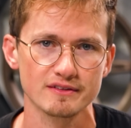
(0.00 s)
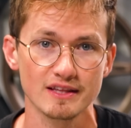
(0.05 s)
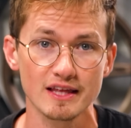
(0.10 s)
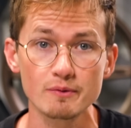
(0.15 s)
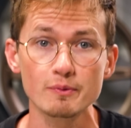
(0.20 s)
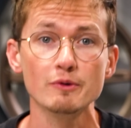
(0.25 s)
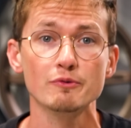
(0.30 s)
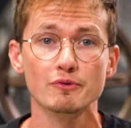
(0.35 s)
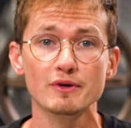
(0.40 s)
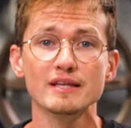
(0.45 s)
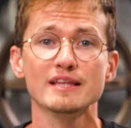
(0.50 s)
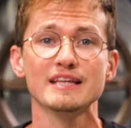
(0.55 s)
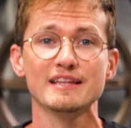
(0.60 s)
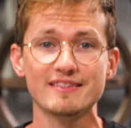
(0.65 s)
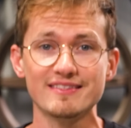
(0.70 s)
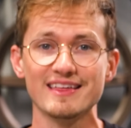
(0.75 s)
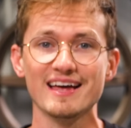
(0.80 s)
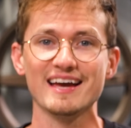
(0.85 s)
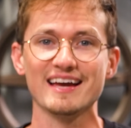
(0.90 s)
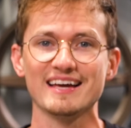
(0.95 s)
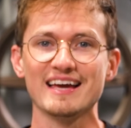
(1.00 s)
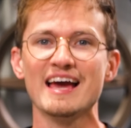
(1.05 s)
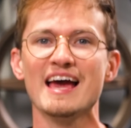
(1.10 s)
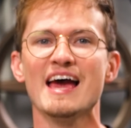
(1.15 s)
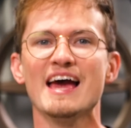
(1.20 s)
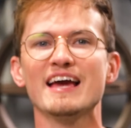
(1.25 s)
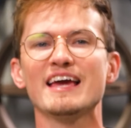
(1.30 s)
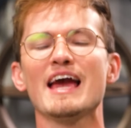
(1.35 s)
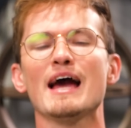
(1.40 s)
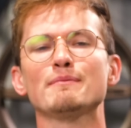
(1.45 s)
Like, we really think
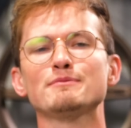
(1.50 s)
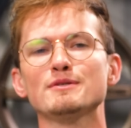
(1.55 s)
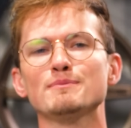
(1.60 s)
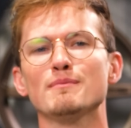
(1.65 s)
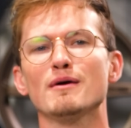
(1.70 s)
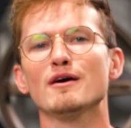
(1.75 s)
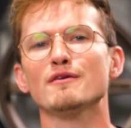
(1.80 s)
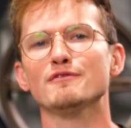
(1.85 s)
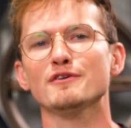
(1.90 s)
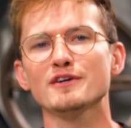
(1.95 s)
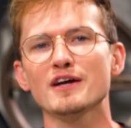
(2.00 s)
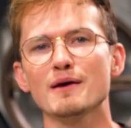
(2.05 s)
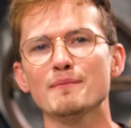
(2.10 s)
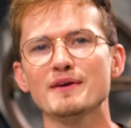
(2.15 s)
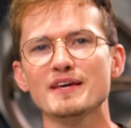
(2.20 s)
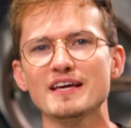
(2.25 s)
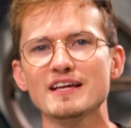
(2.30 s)
Captain Marvel coming